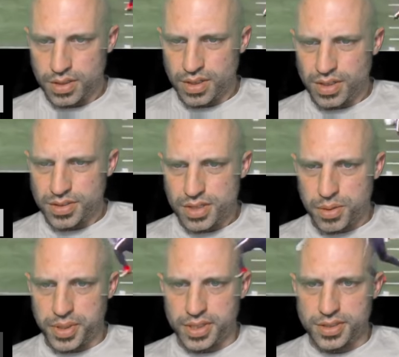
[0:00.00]
Sorry, we're
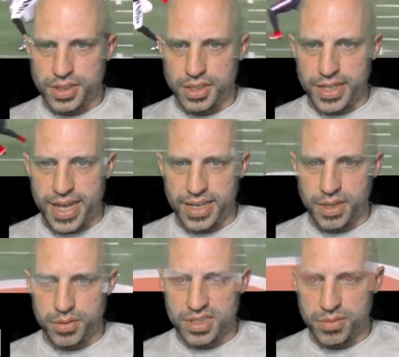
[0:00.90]
getting a little laggy with
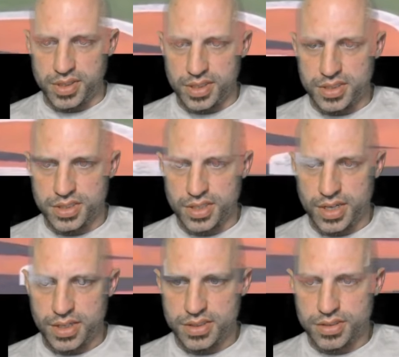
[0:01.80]
some of these
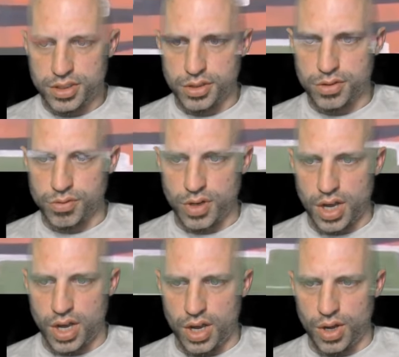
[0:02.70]
shots. Good
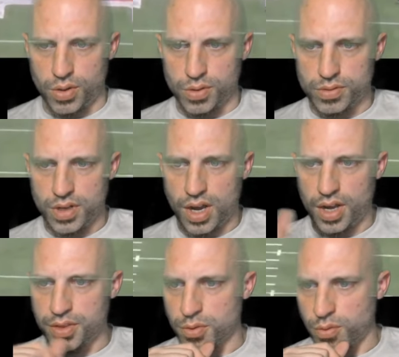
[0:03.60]
throw. On
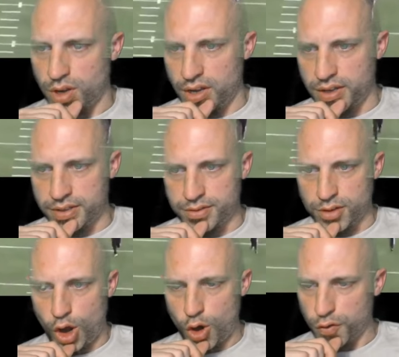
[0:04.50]
the run.
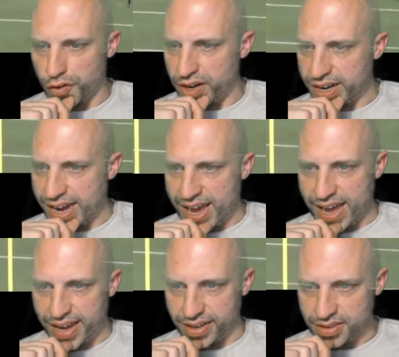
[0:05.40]
Over a
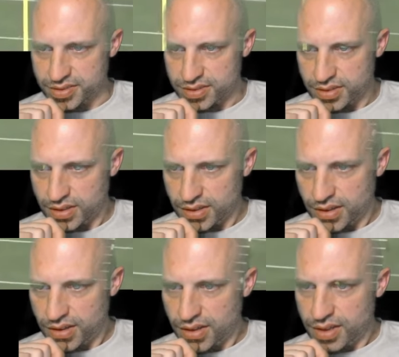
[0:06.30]
guy.
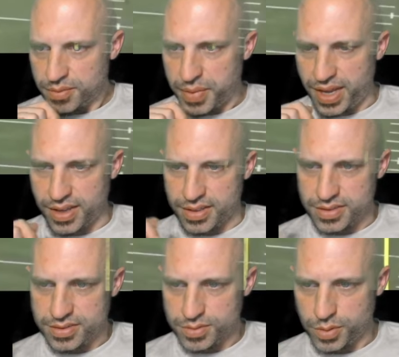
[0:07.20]
Man,
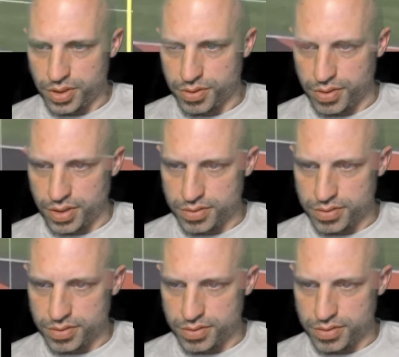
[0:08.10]
what a throw.